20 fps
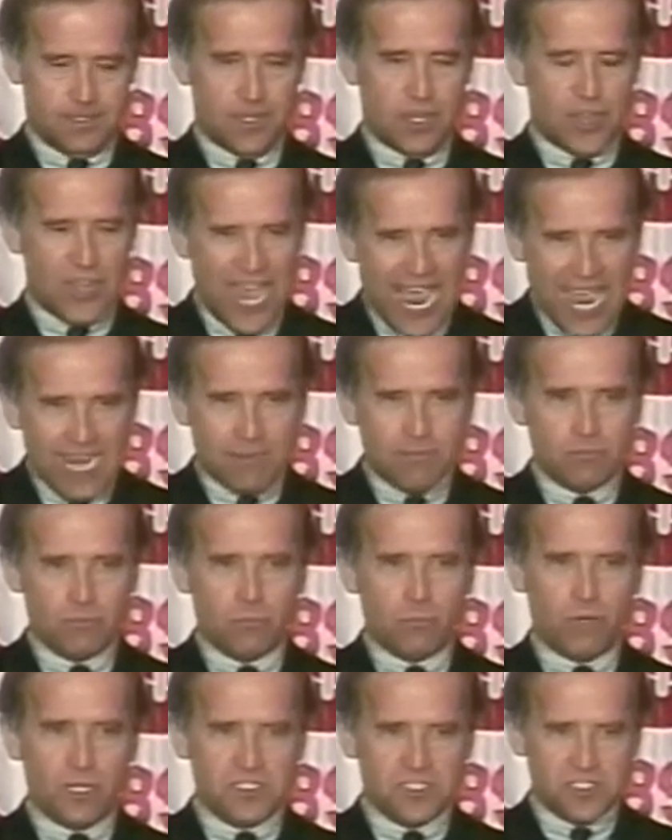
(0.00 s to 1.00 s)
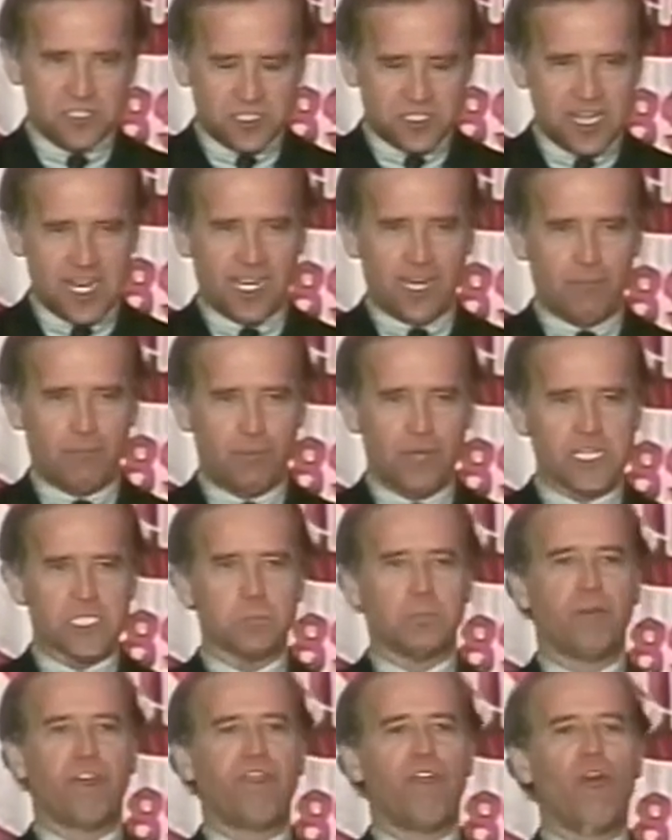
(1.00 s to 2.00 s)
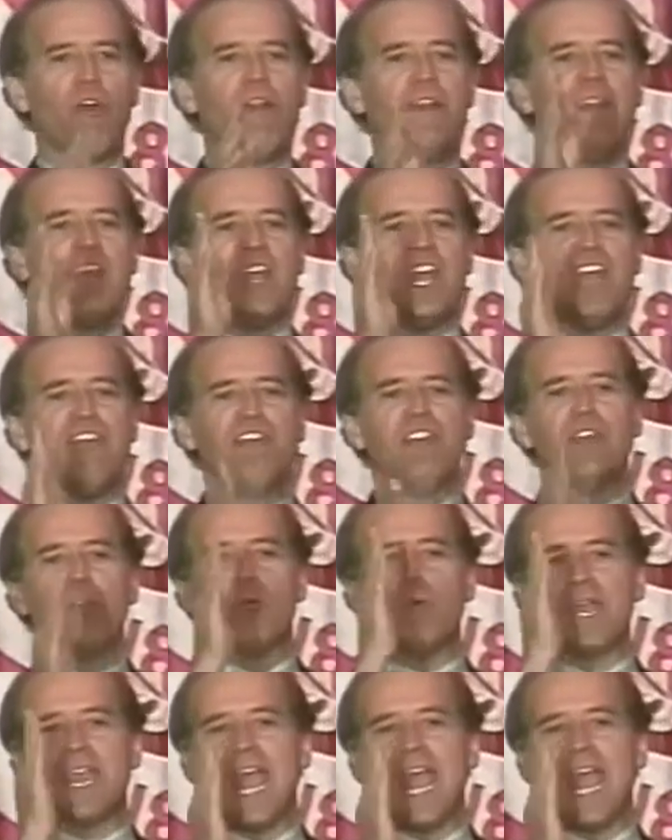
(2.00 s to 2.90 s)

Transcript: That was the second principle. For if we